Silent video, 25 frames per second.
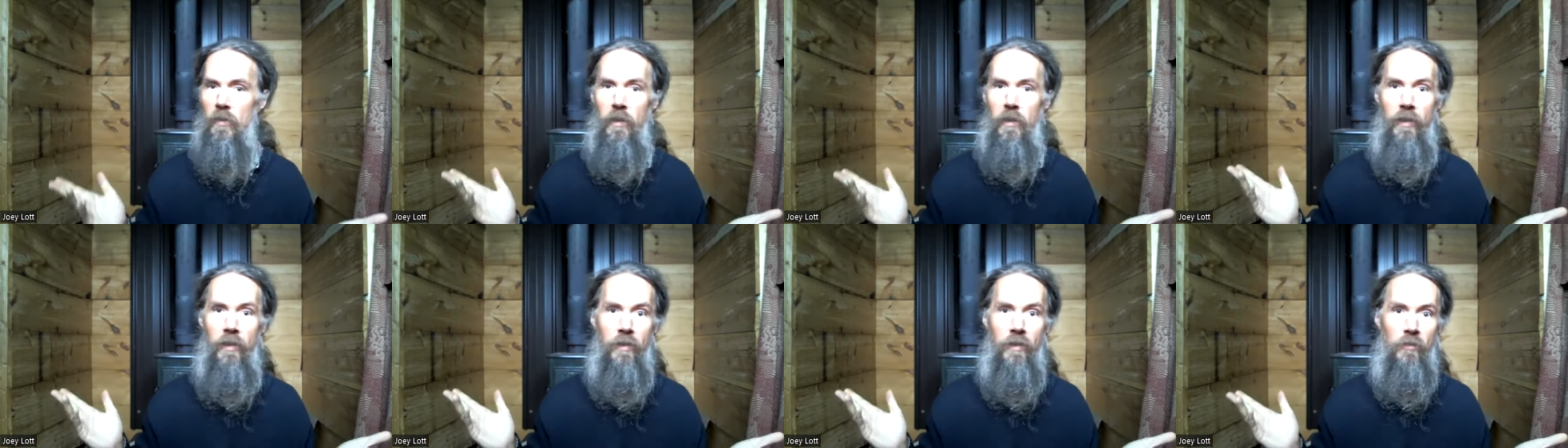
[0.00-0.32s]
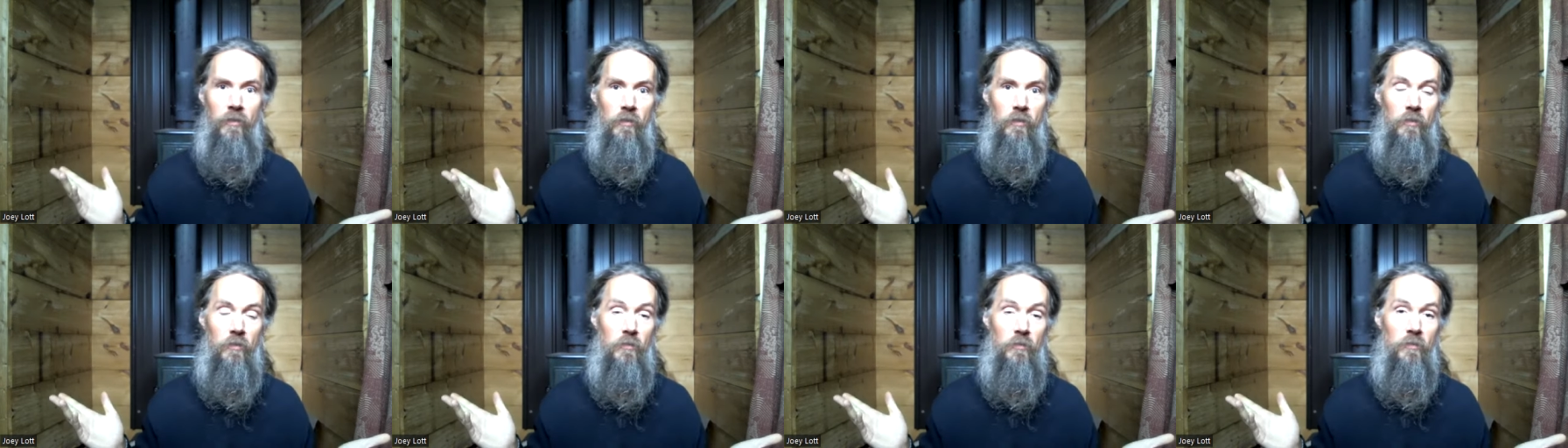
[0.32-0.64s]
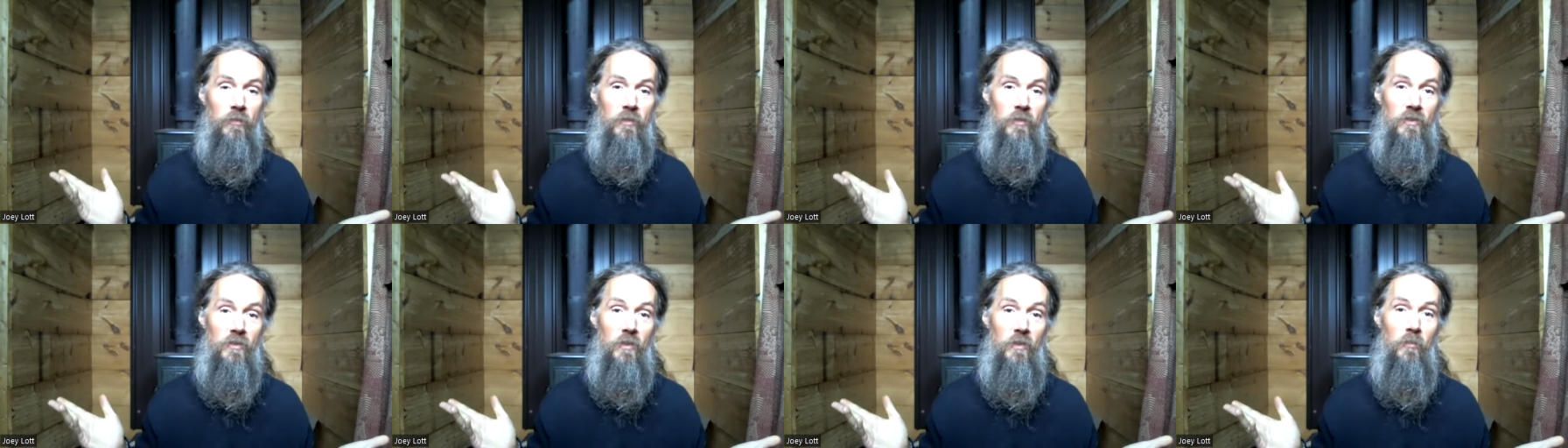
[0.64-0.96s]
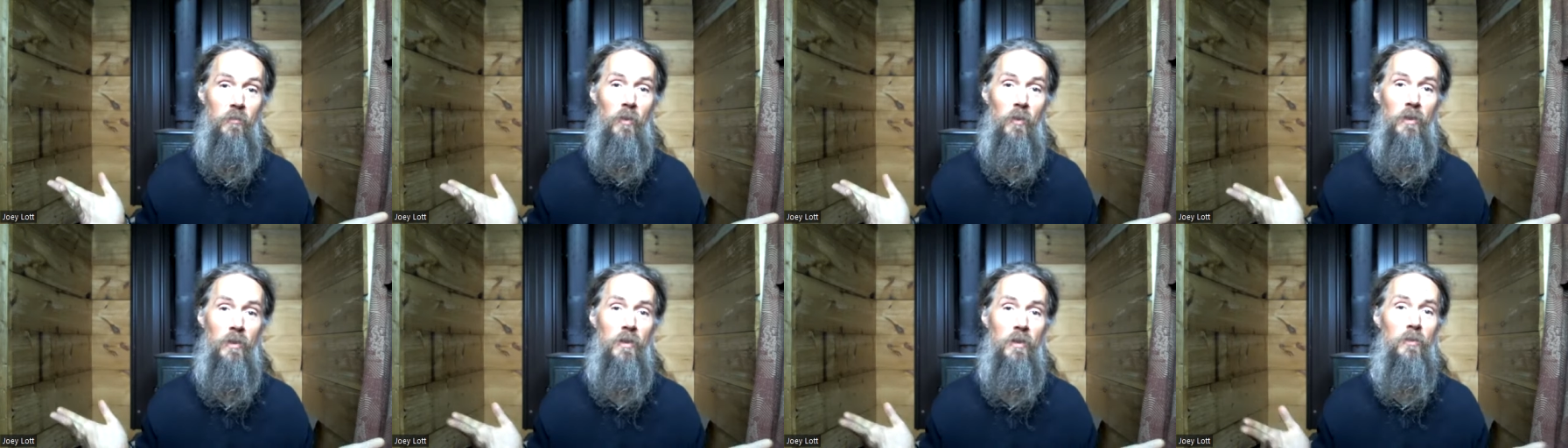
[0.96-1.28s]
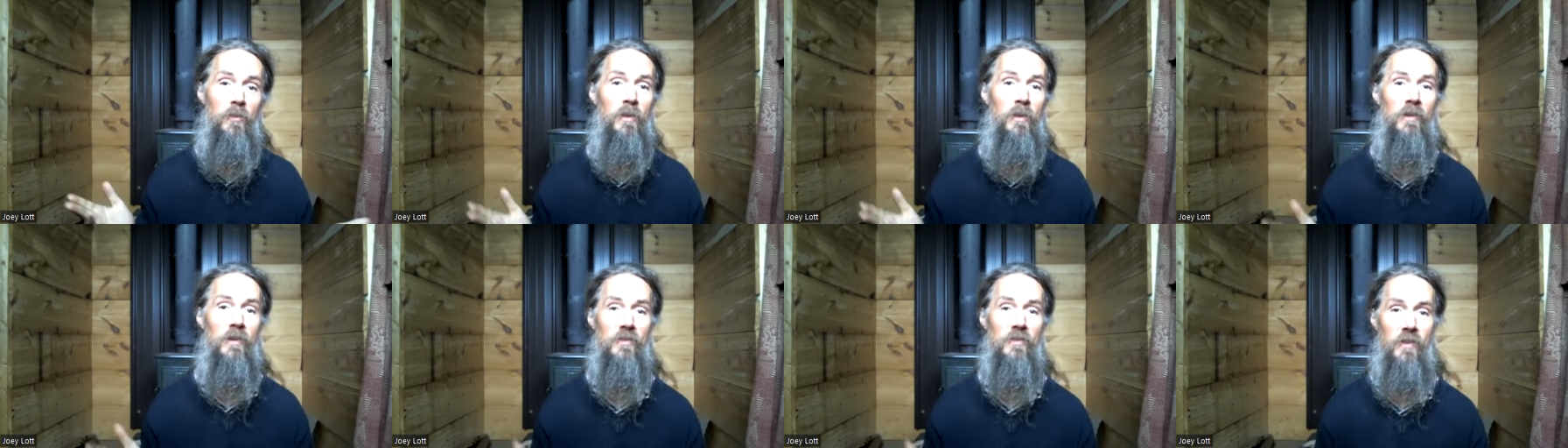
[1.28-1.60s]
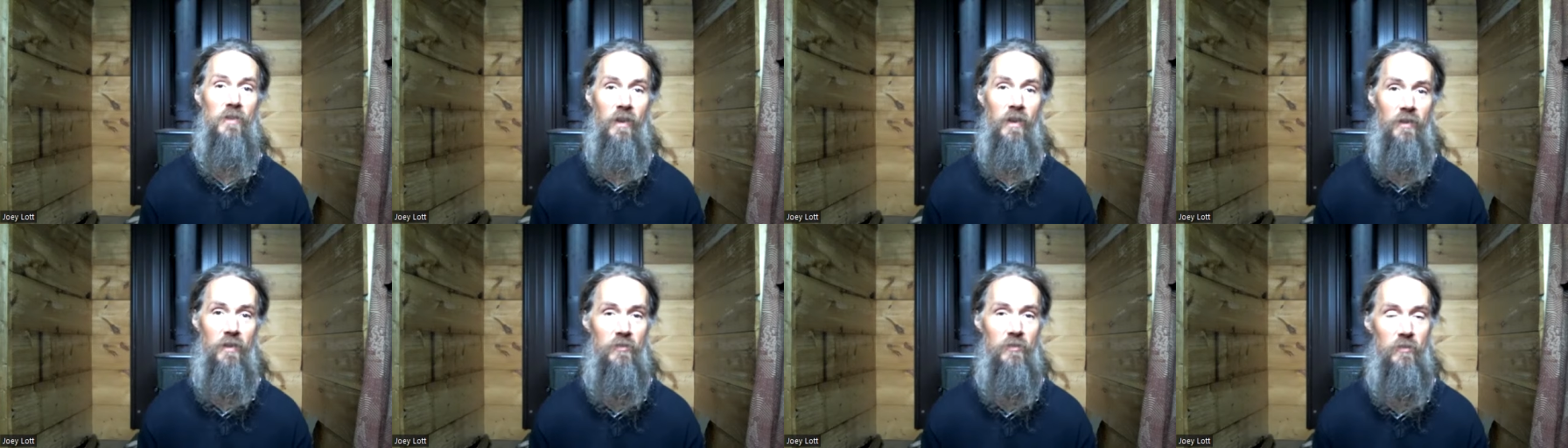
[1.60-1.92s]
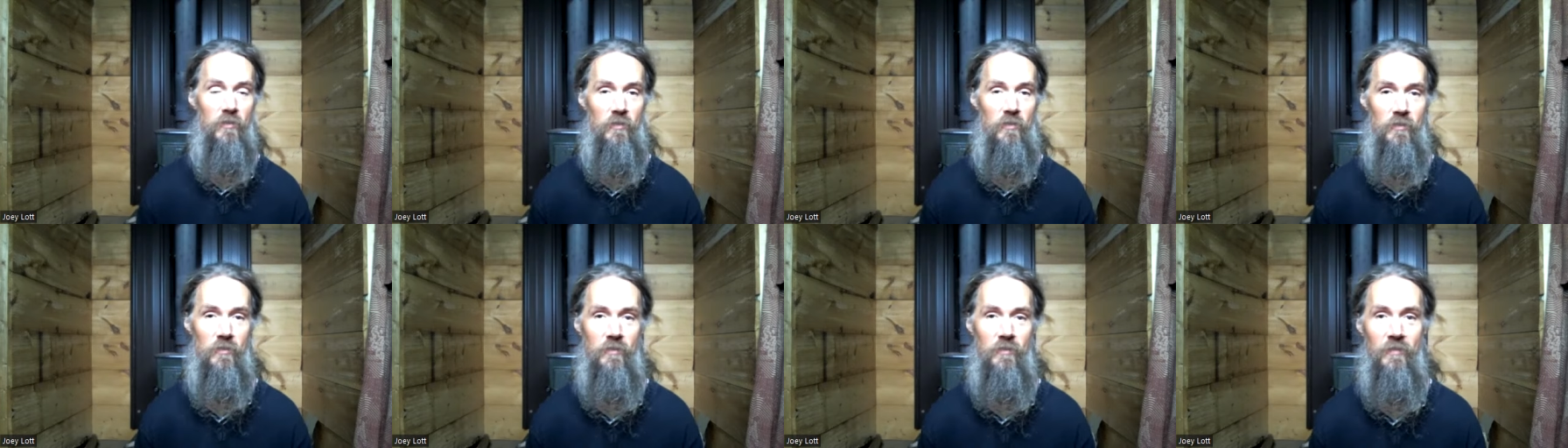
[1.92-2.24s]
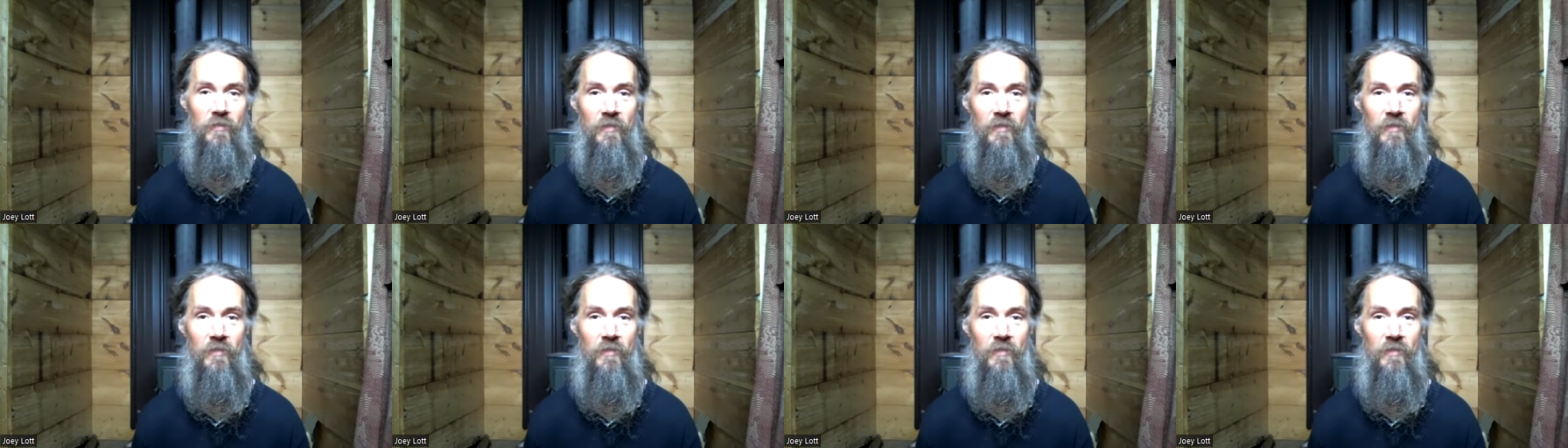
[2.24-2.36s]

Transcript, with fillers: I don't know, somewhere that you think is nice.